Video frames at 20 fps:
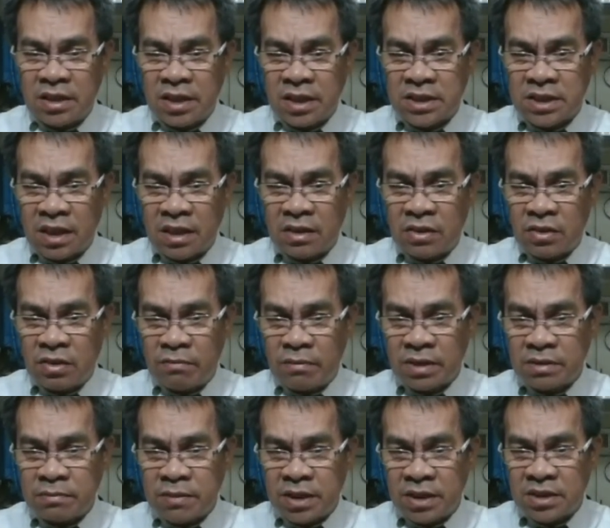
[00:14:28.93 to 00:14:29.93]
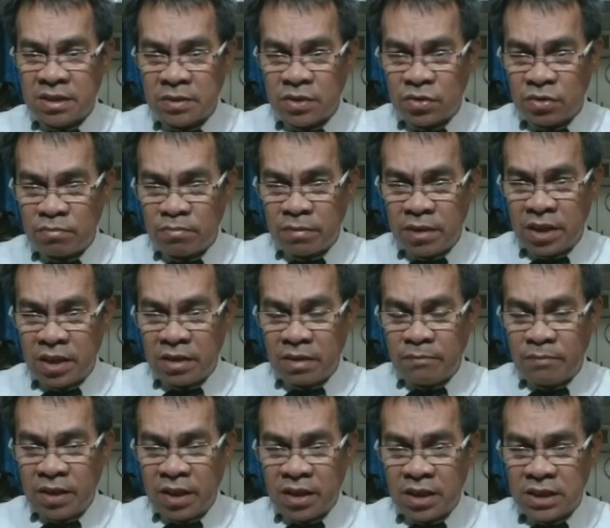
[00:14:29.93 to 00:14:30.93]
This angle must be the same. So
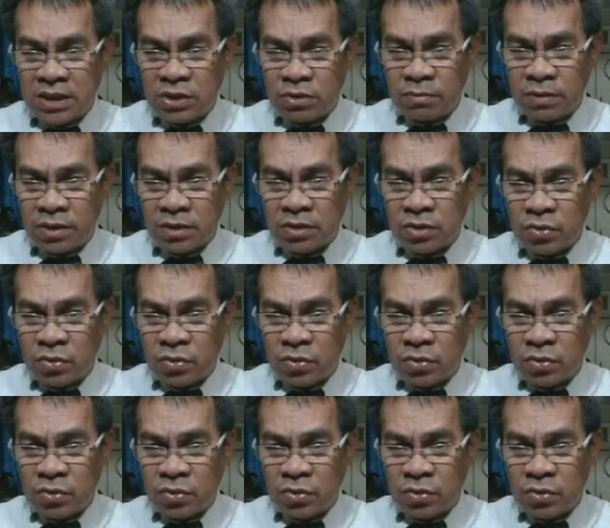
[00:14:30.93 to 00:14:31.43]
meaning this should be